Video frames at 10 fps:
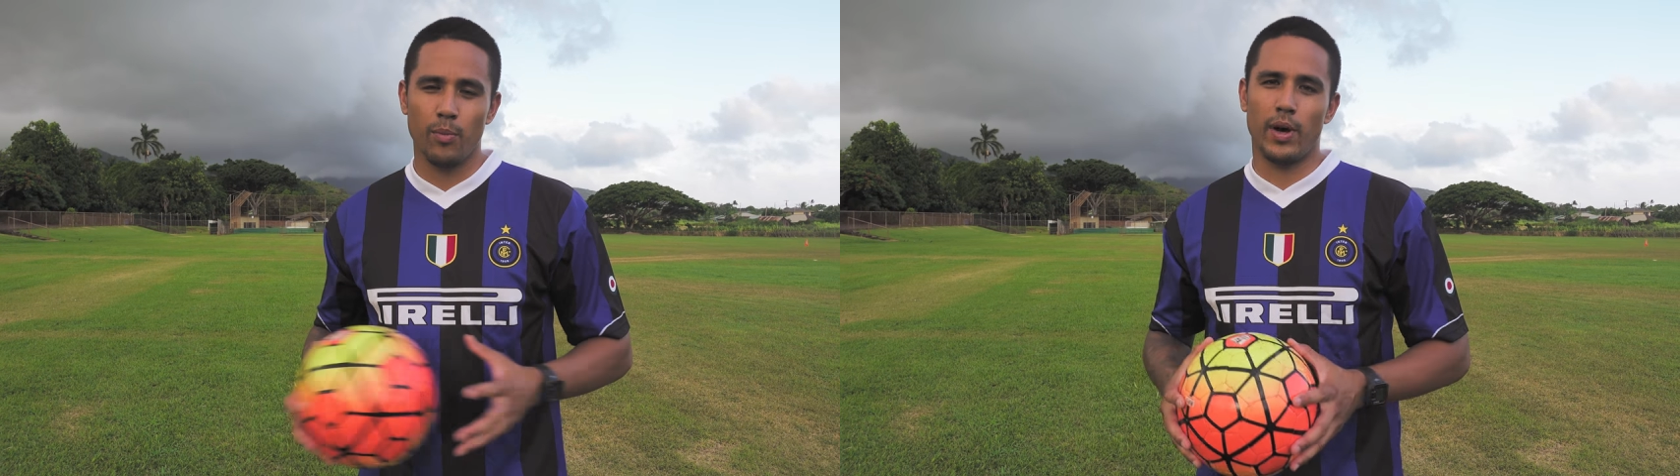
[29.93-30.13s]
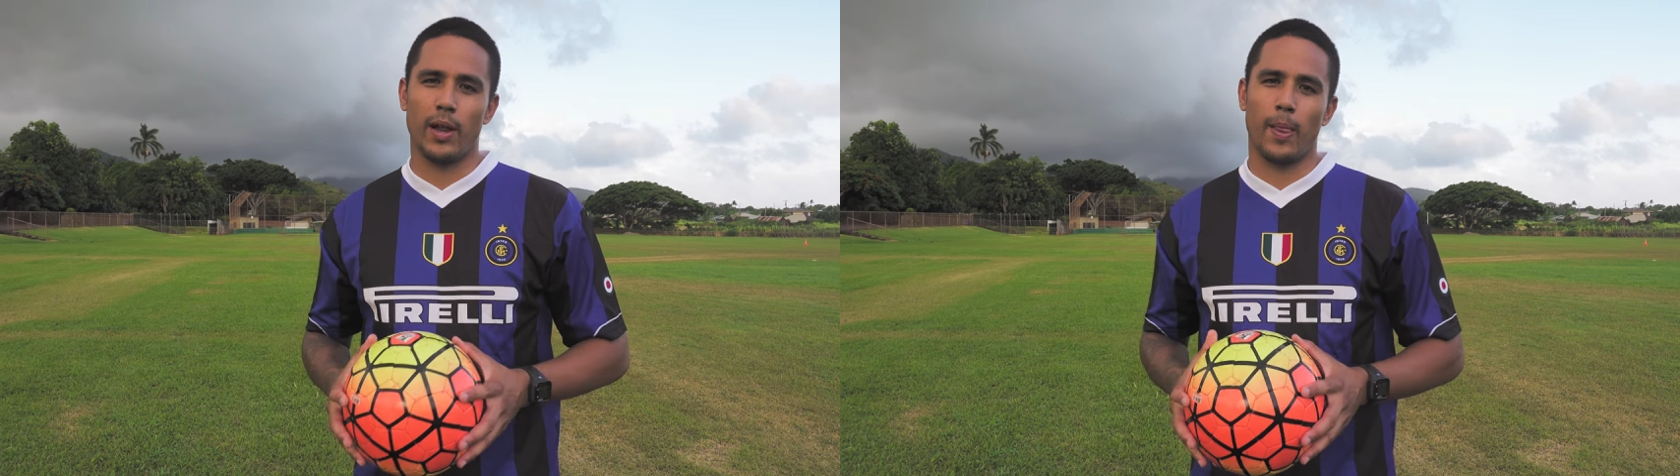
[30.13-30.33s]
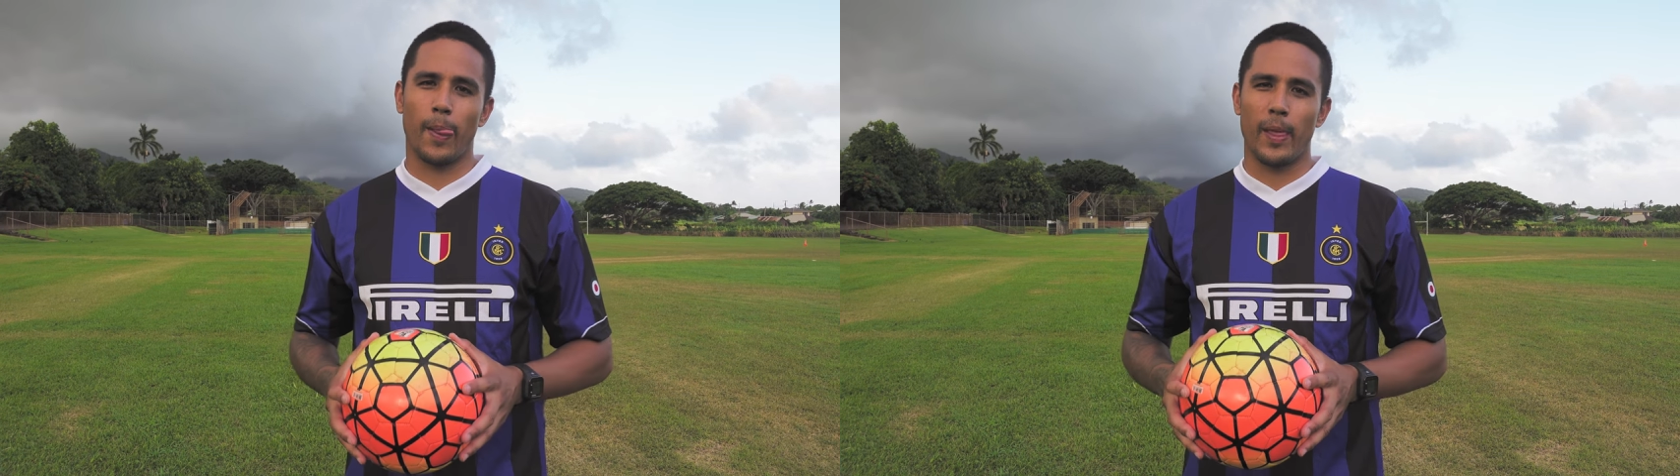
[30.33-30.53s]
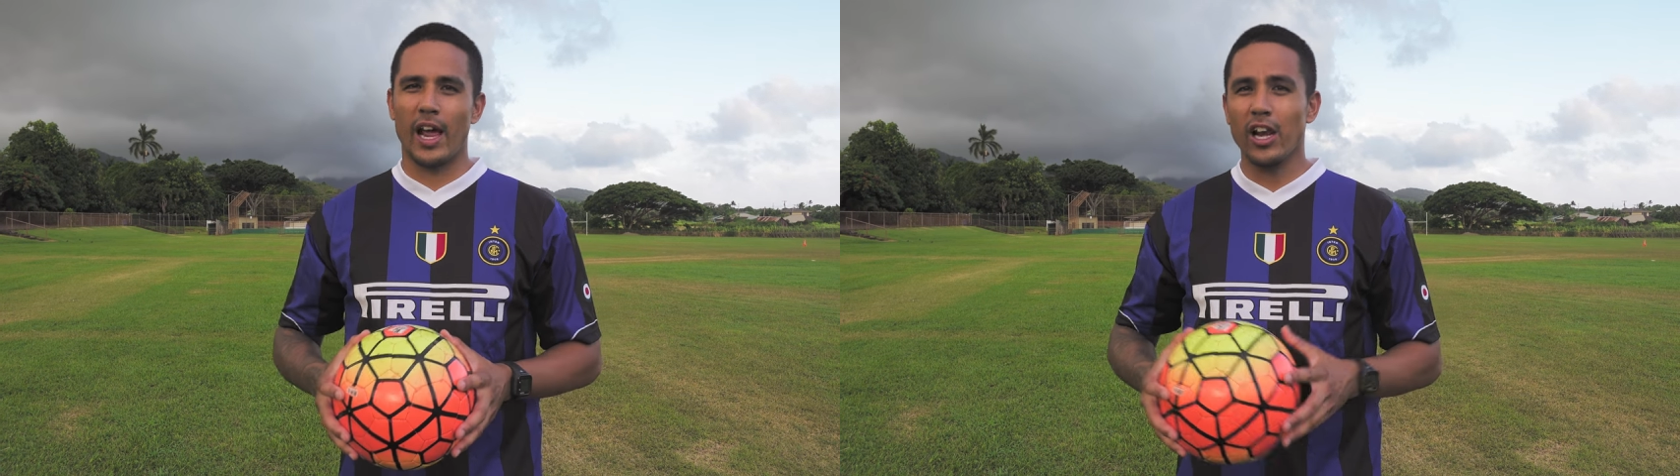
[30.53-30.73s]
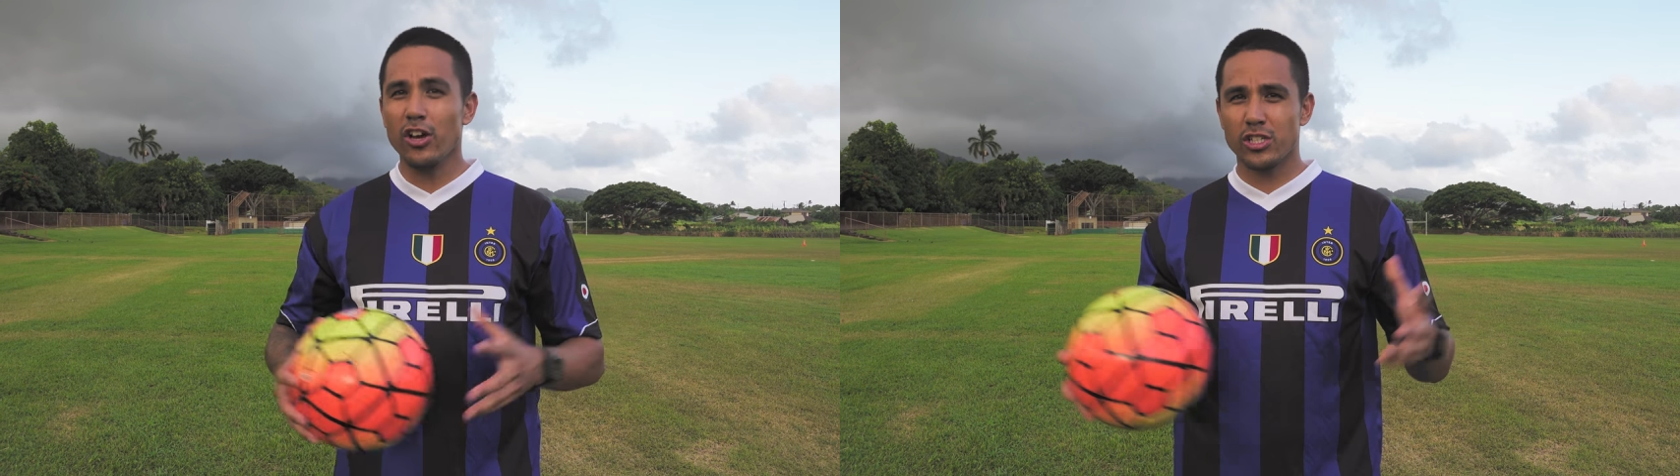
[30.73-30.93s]
but
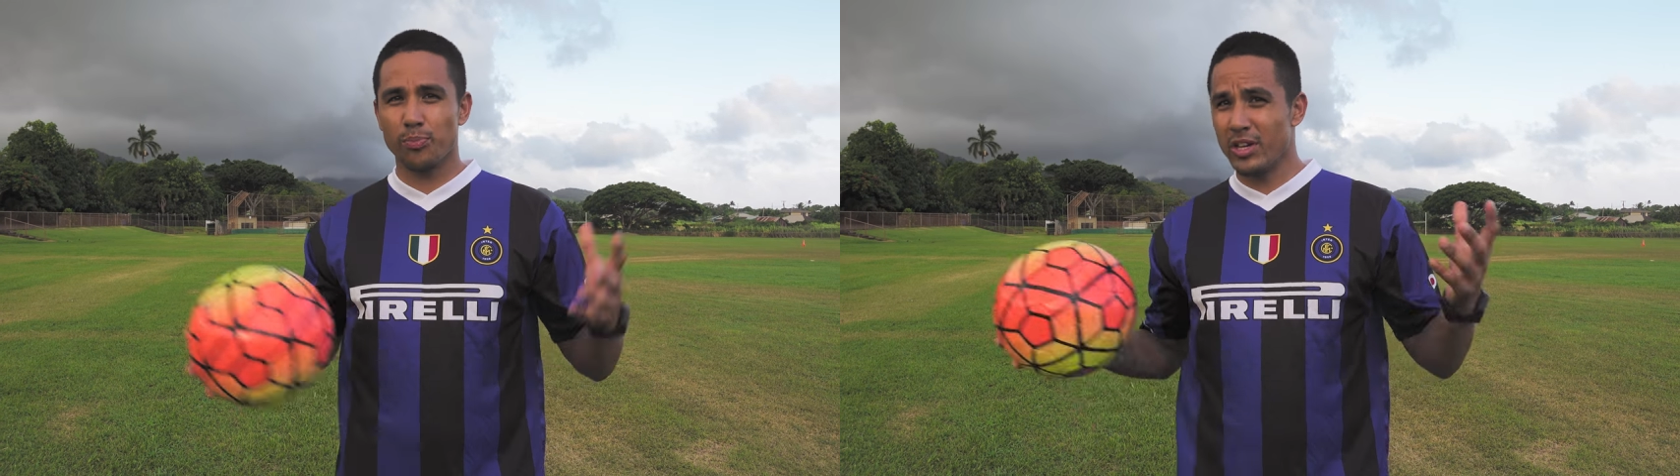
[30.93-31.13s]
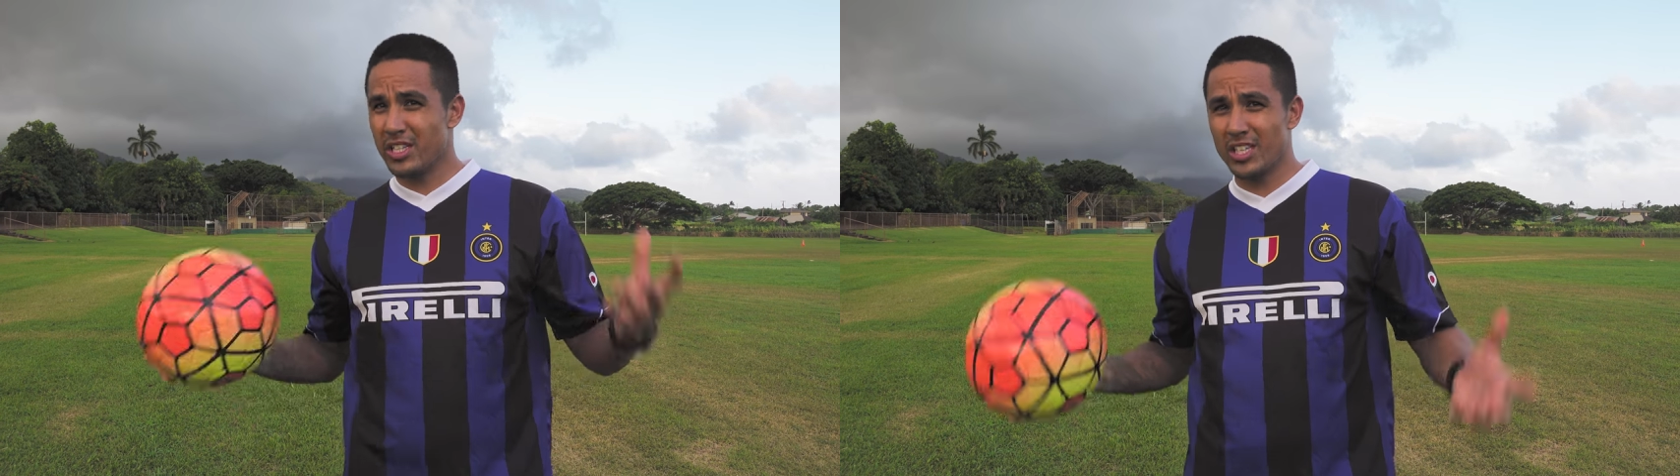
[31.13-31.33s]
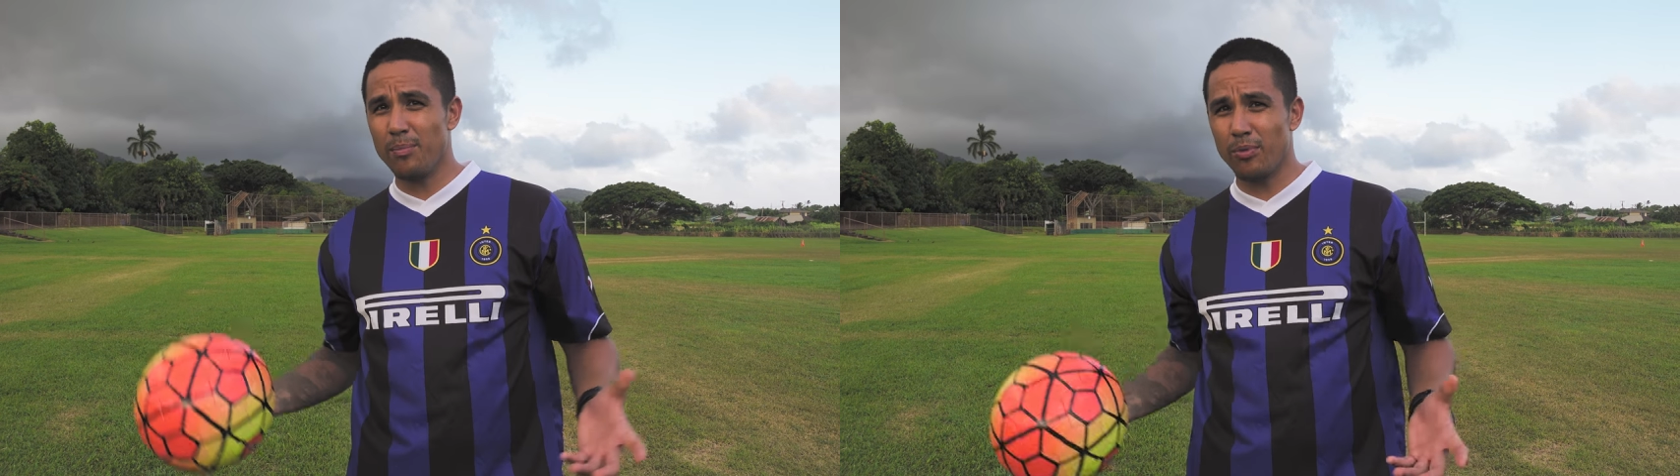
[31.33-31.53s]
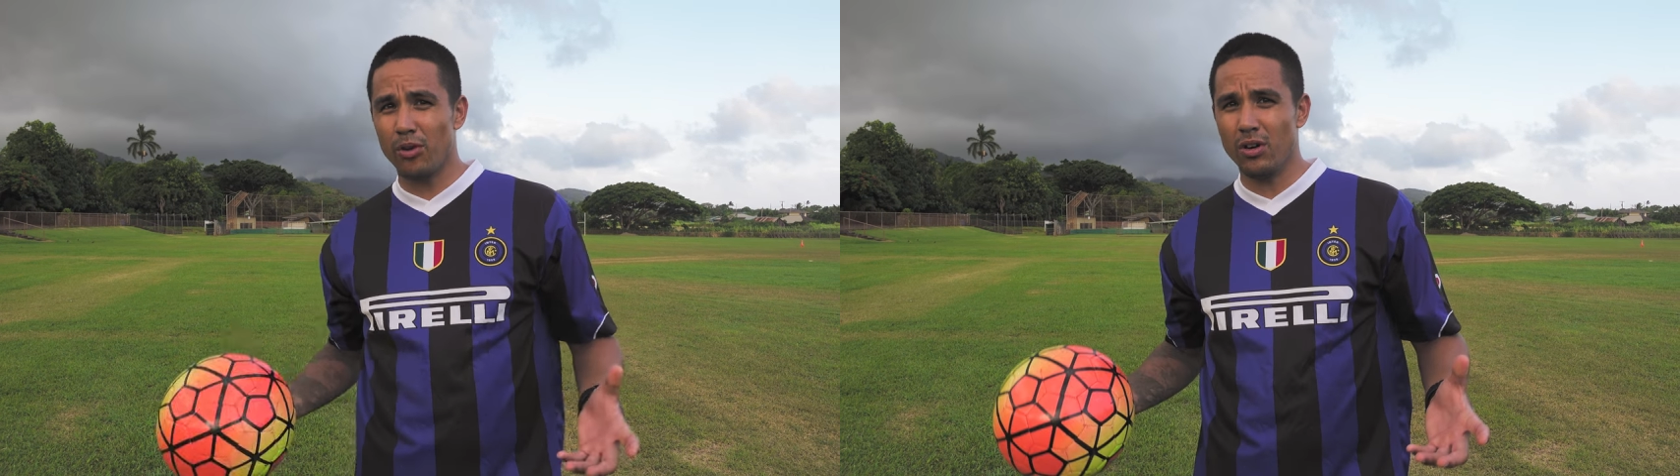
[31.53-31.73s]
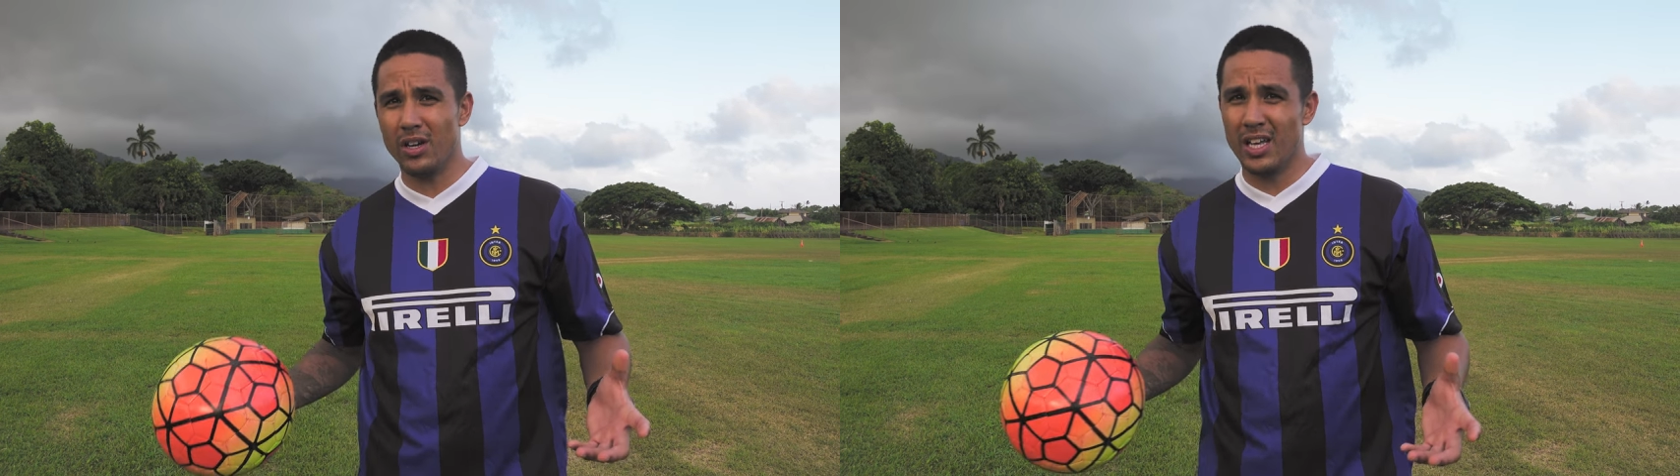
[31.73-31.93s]
it looks pretty simple,